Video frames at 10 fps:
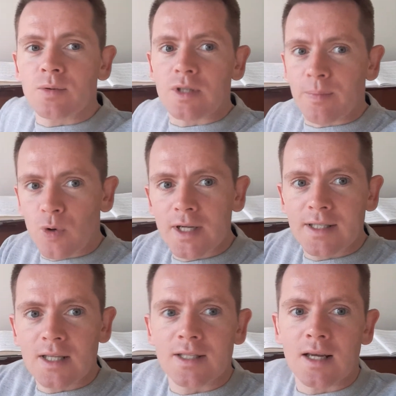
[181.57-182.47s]
it was a priest
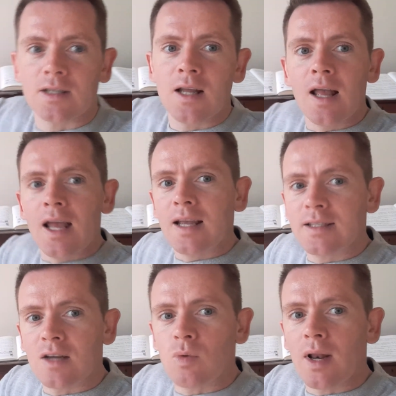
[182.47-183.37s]
that said it. He
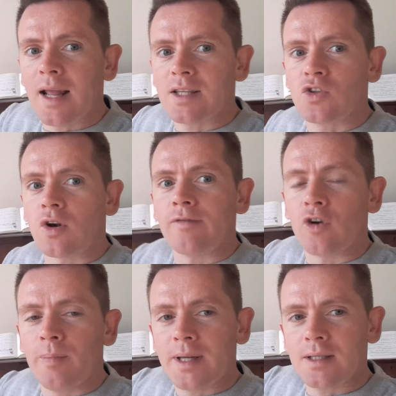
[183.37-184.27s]
said, well, it's none of
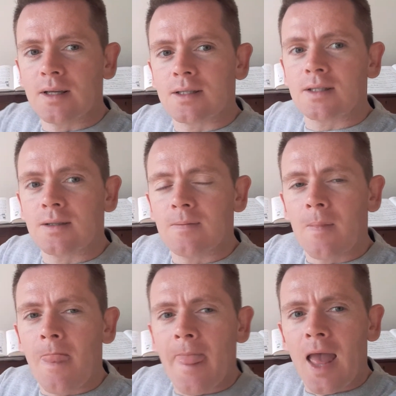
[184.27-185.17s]
your business.
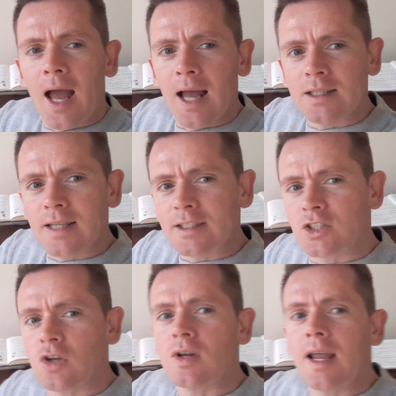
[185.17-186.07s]
And it
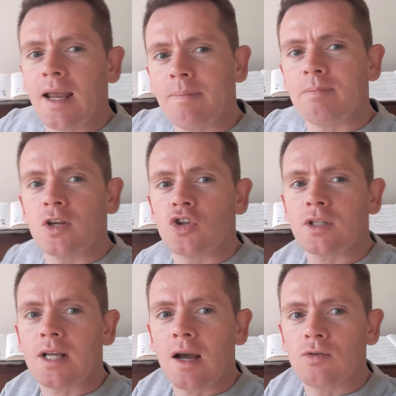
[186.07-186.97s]
suddenly hit me
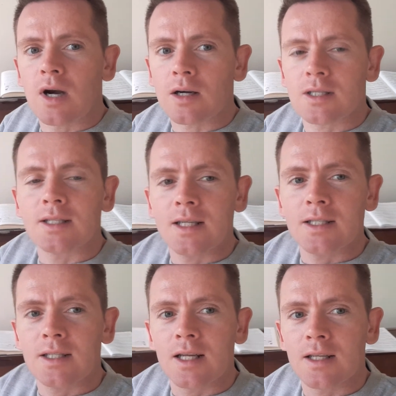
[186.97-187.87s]
just how
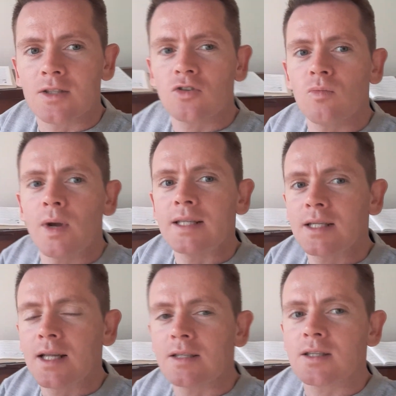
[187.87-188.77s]
narcissistic in some ways
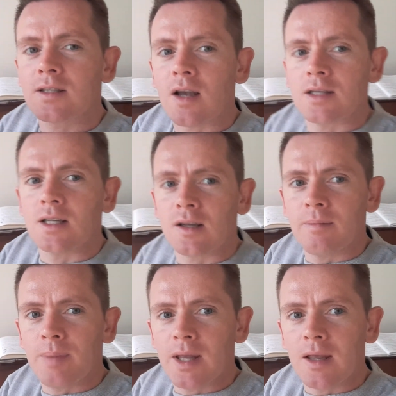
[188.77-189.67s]
today's society
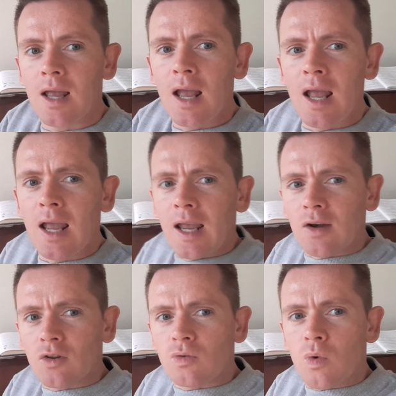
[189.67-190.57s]
can be. In
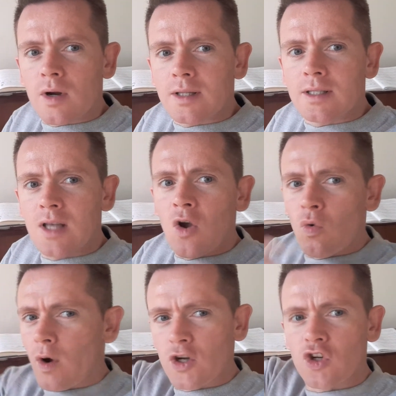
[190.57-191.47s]
other words,
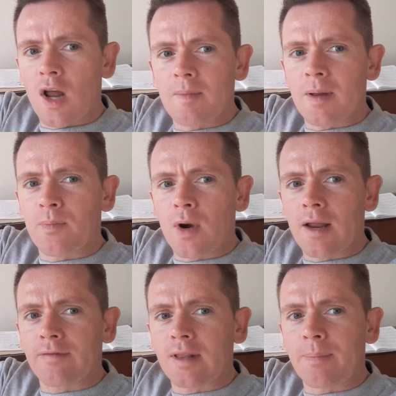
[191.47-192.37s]
why should I be
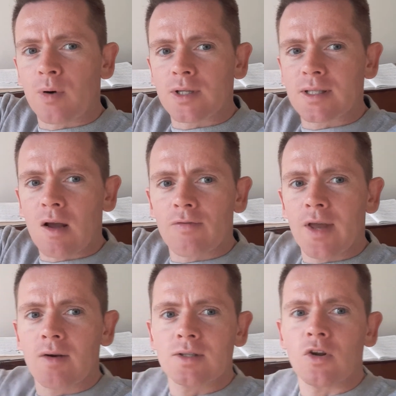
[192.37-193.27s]
praying for that person out
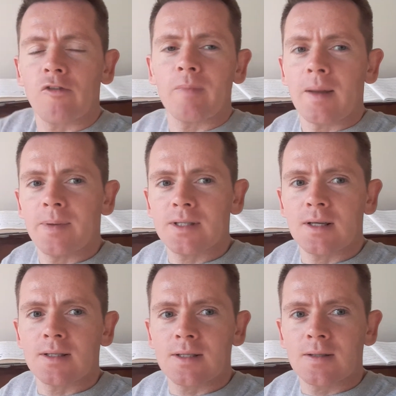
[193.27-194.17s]
there? It's none of my
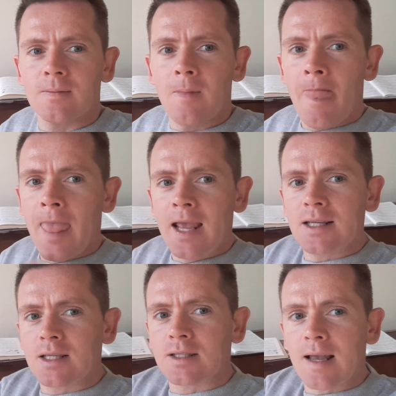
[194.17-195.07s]
business.
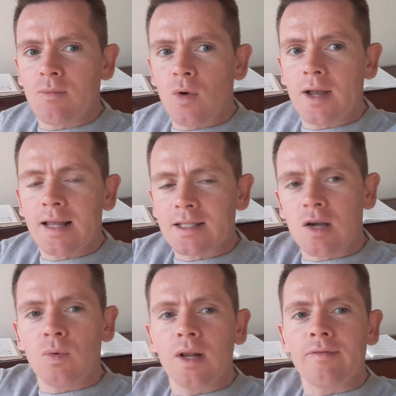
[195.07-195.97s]
It's the same way, that's
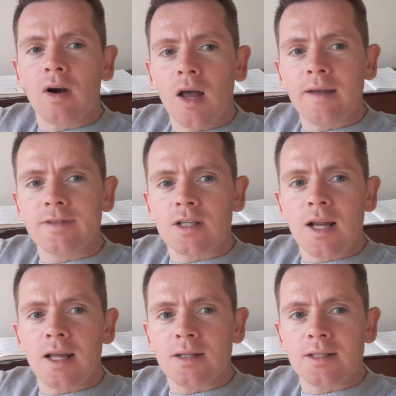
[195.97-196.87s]
how we live our lives
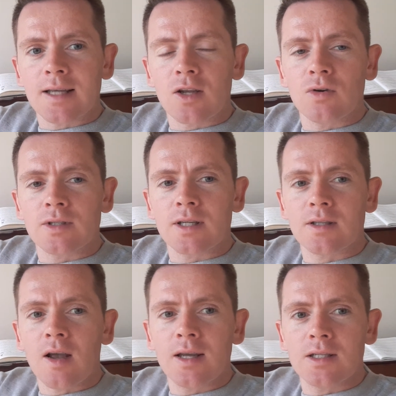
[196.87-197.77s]
today in this secular
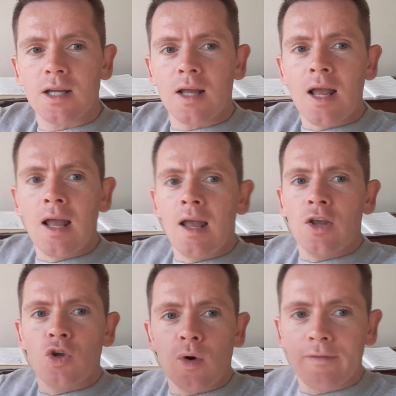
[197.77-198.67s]
society.
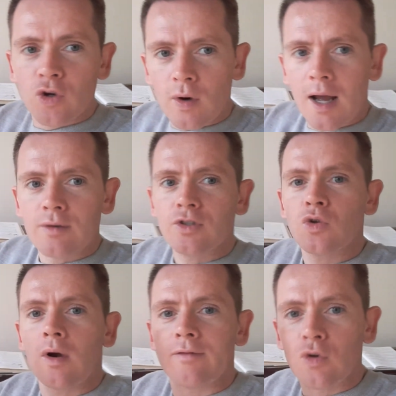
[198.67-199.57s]
You have your house,
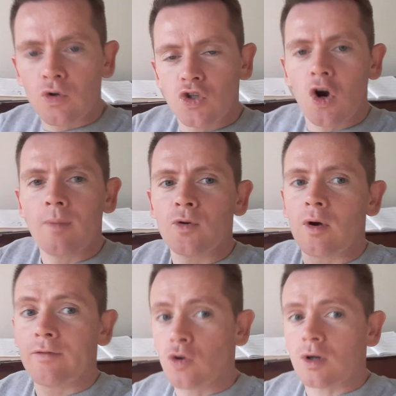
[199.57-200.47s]
you have your job, you
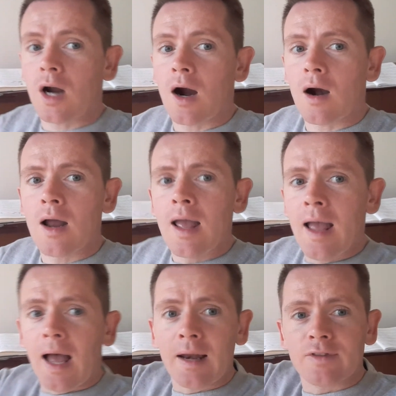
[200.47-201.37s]
have your car,
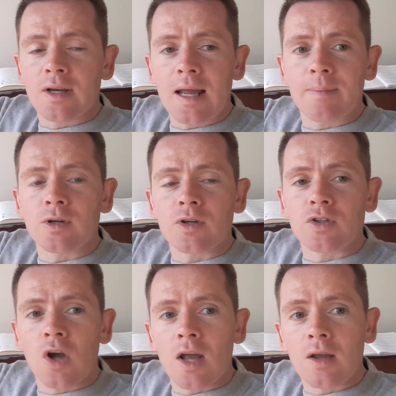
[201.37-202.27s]
and if the neighbors are
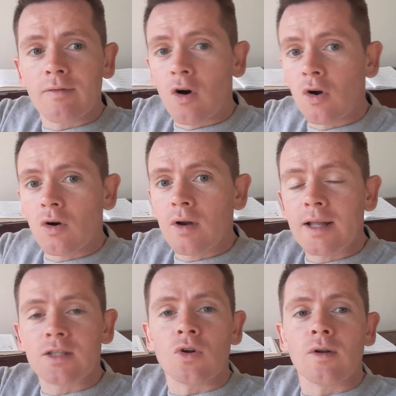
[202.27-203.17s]
dying of hunger,
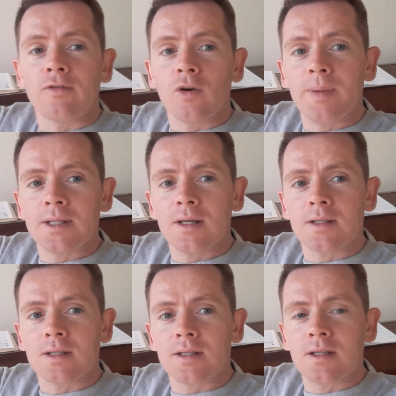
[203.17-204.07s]
it's none of your
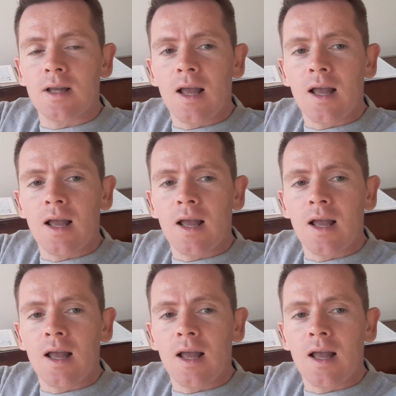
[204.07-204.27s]
business.